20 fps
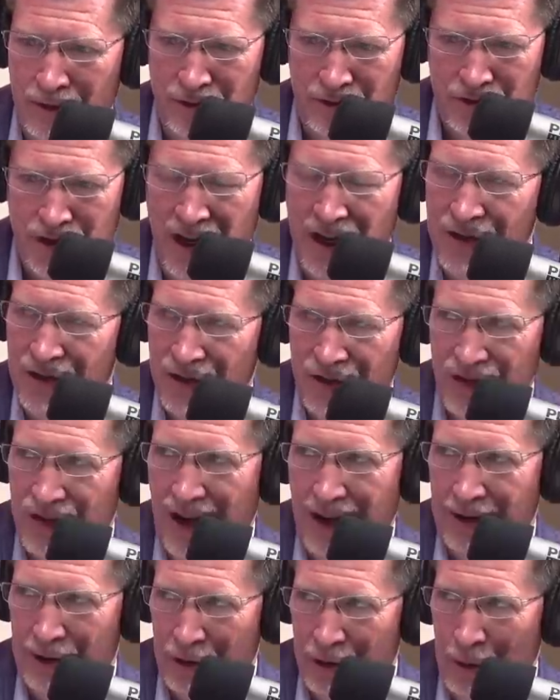Chase is
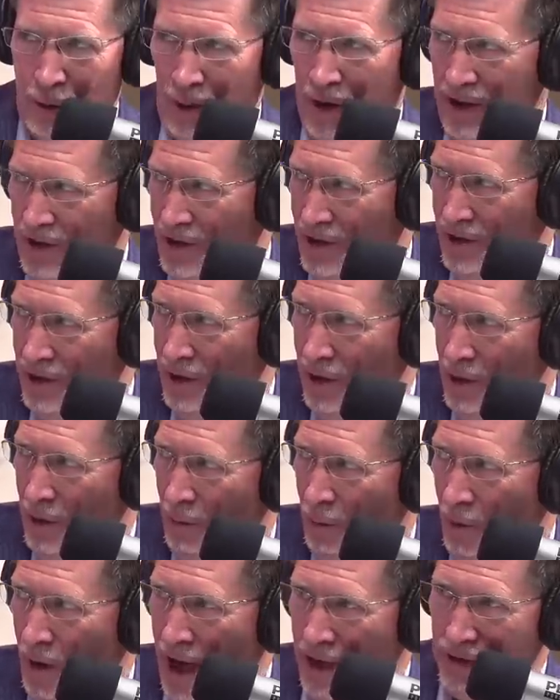not a tourist."
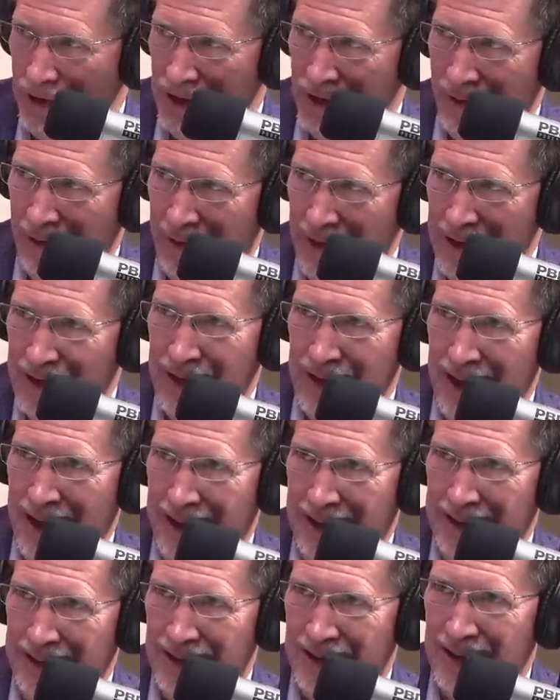We're not just
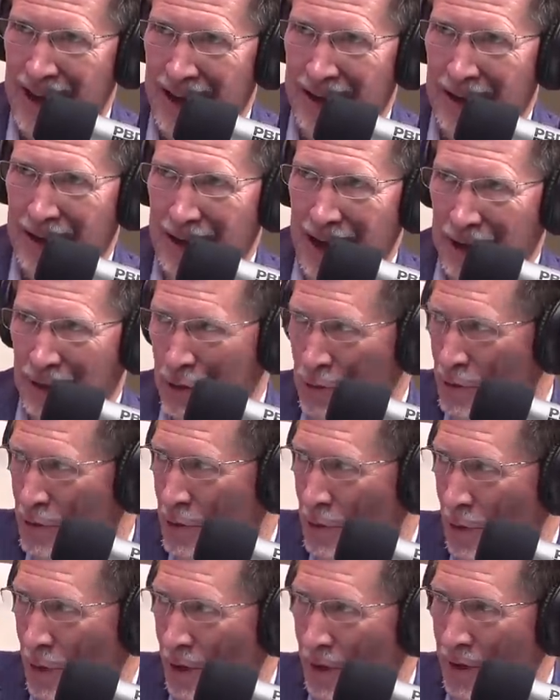visiting. This is not a lecture
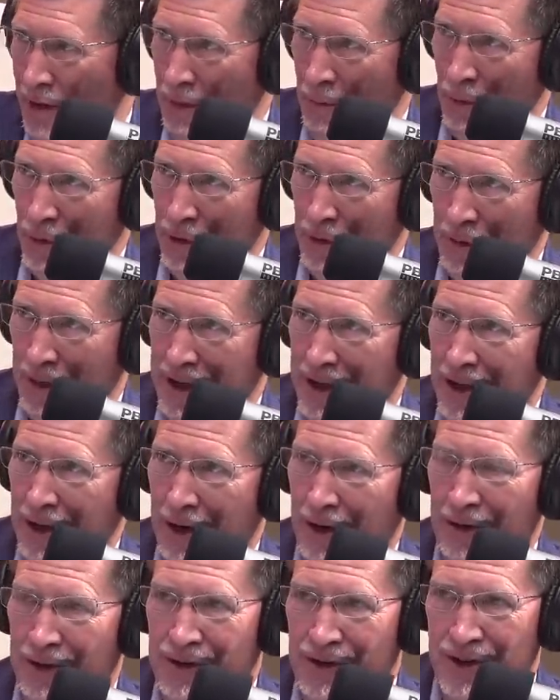tour that we're doing
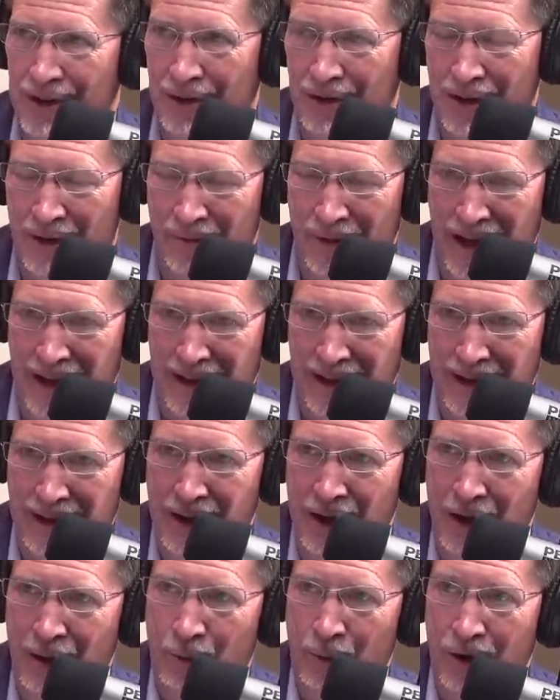here in Silicon Valley.
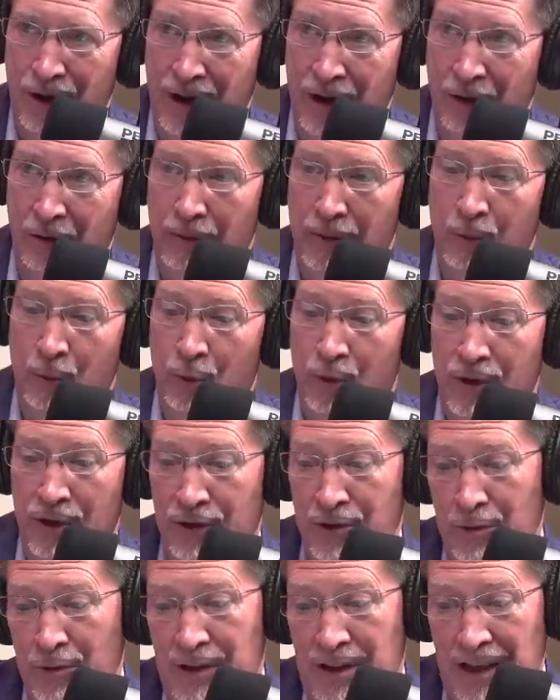We're here and we want to
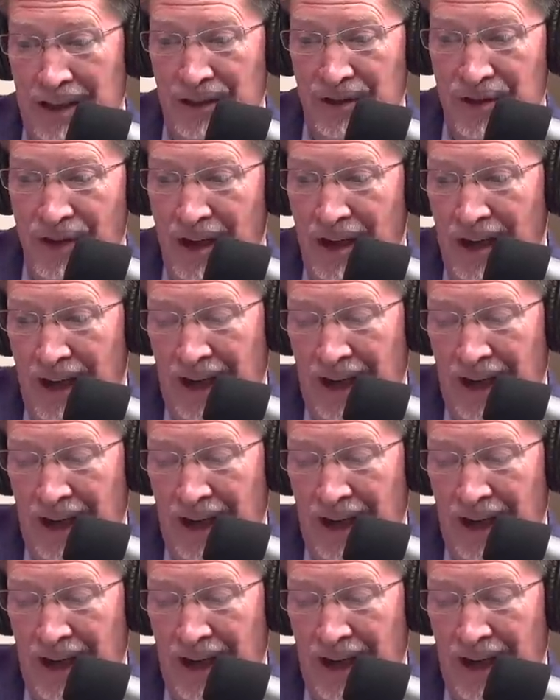do things.